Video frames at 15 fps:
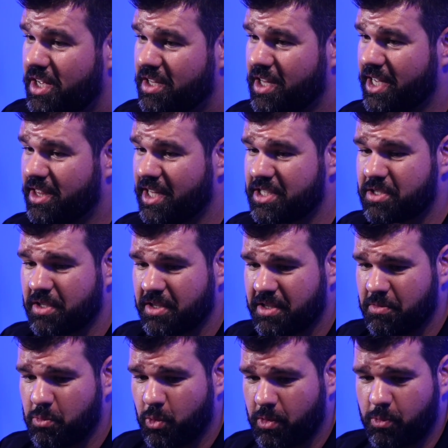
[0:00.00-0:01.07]
like, let's
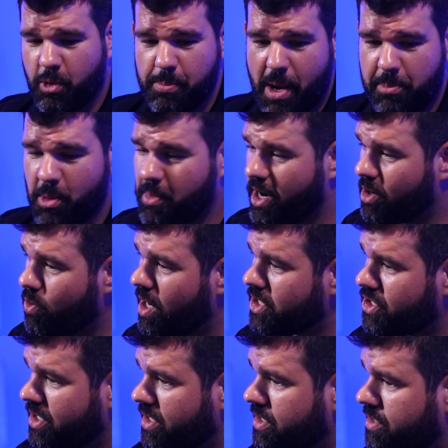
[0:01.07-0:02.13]
remember my
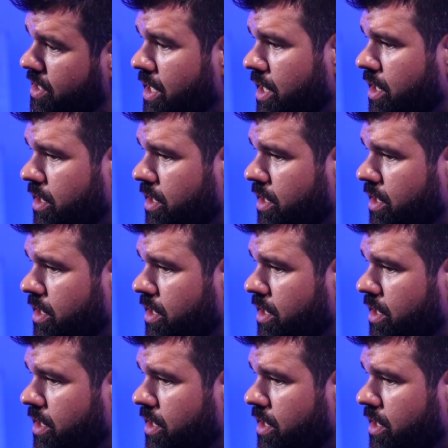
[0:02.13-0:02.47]
question is,